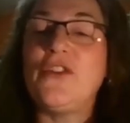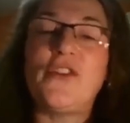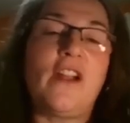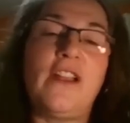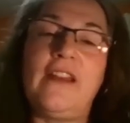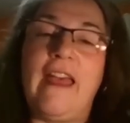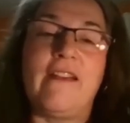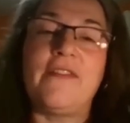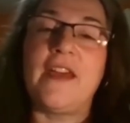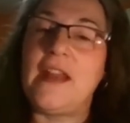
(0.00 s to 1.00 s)
and you're not going to
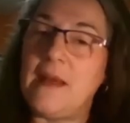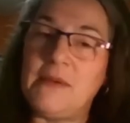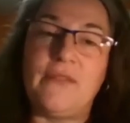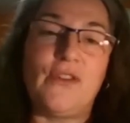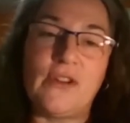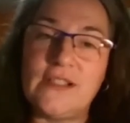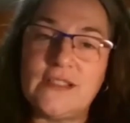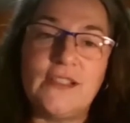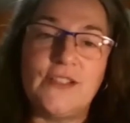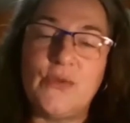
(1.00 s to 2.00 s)
have that happen if you're
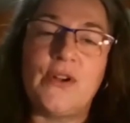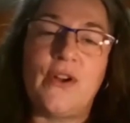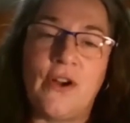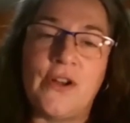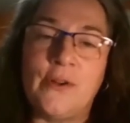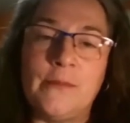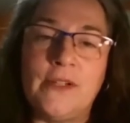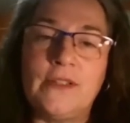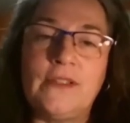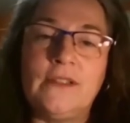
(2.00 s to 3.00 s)
listening to an
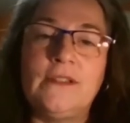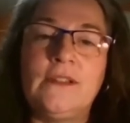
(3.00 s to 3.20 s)
audiobook.